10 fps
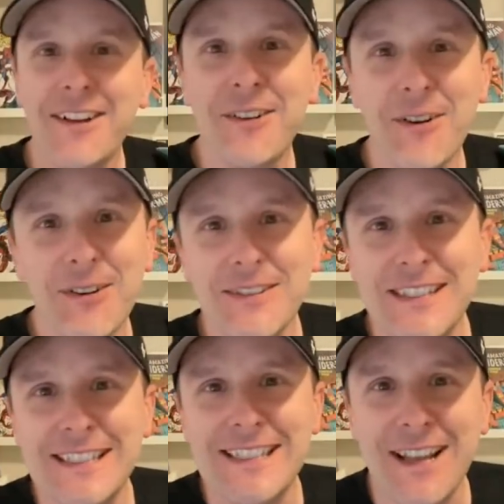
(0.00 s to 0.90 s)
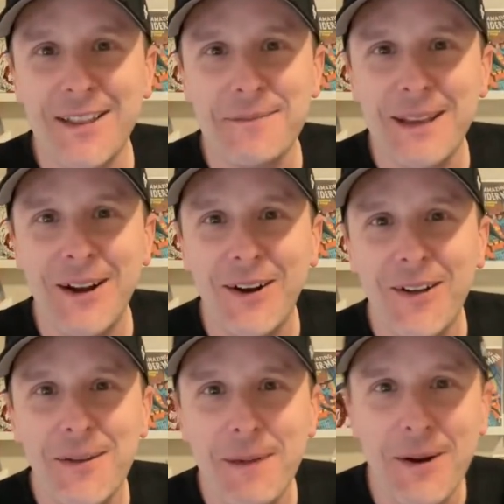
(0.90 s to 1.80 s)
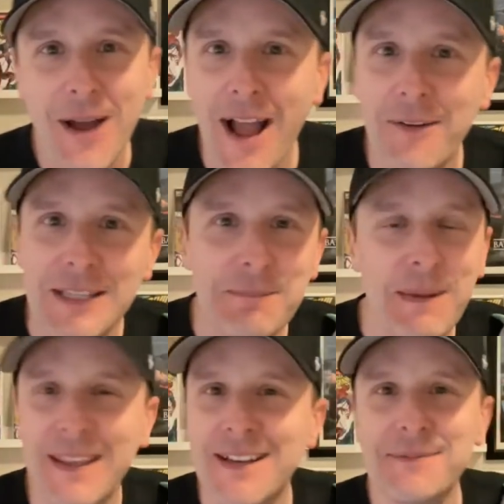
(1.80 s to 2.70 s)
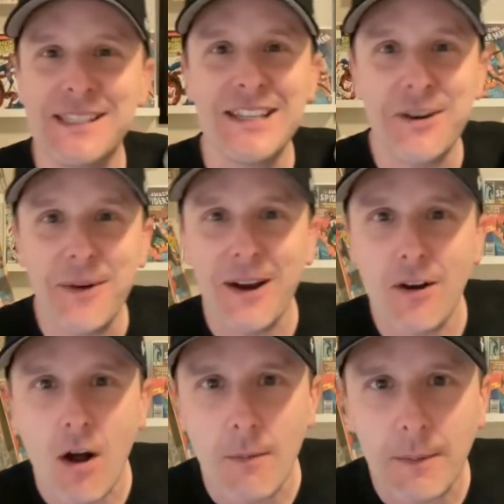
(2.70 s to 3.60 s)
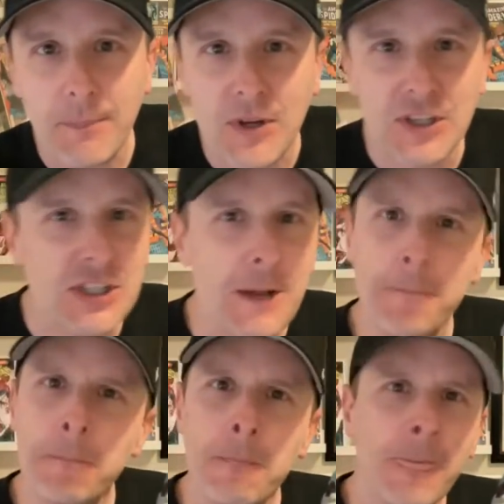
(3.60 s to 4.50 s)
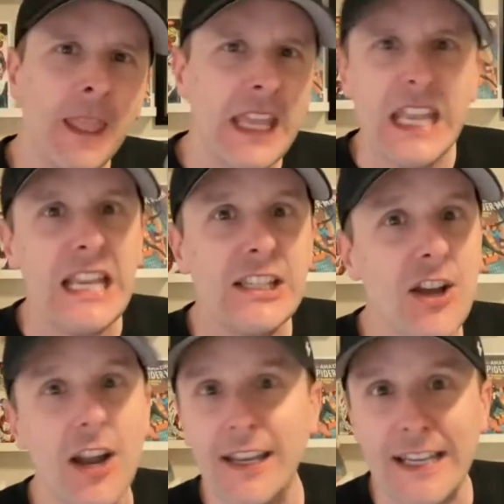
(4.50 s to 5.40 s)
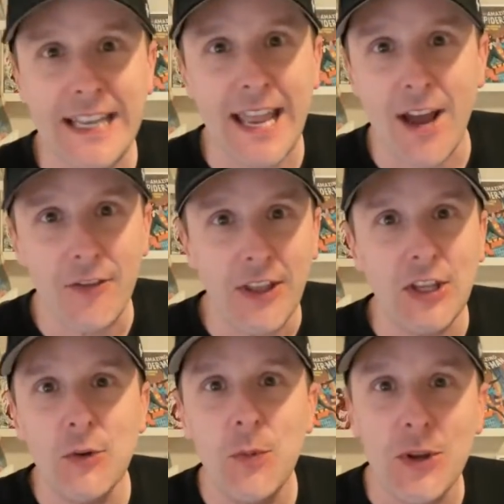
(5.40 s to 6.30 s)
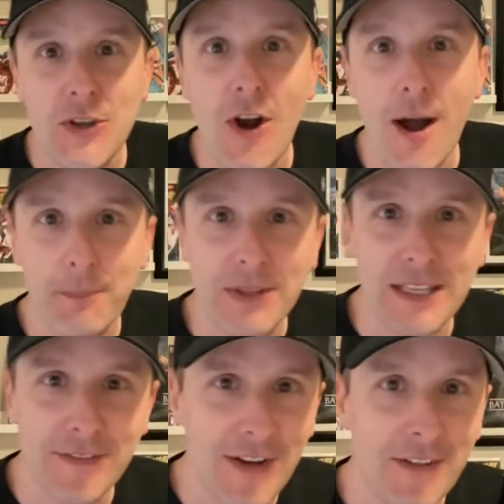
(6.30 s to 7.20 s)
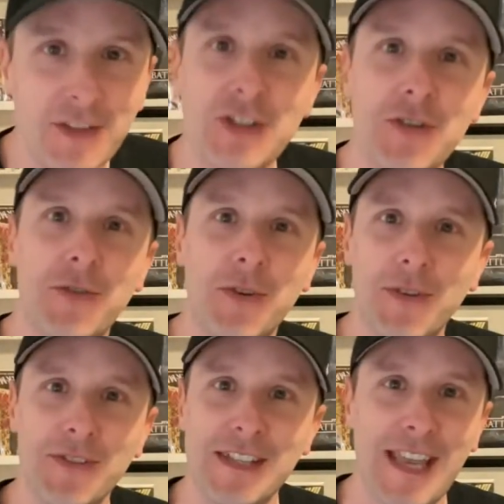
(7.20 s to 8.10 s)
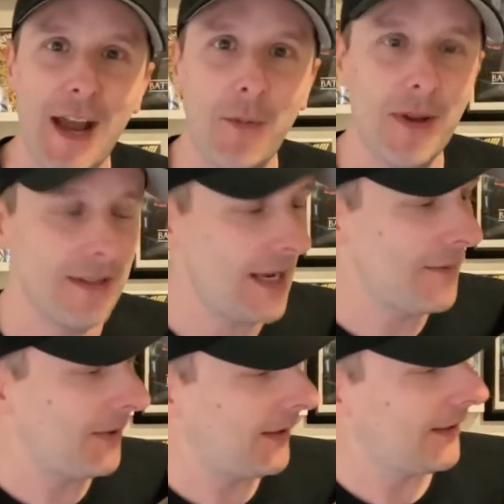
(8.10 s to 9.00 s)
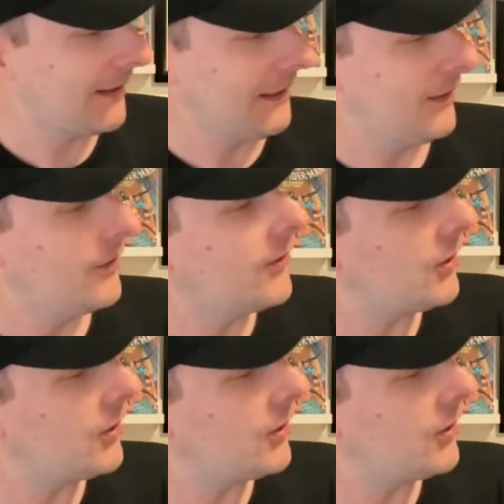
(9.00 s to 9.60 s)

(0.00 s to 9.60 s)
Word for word: Grogu's just telling me all about how he's picking up secret rare comic books. He's got an account that you would not believe. And I'll have to show Grogu's account one day, but like, no,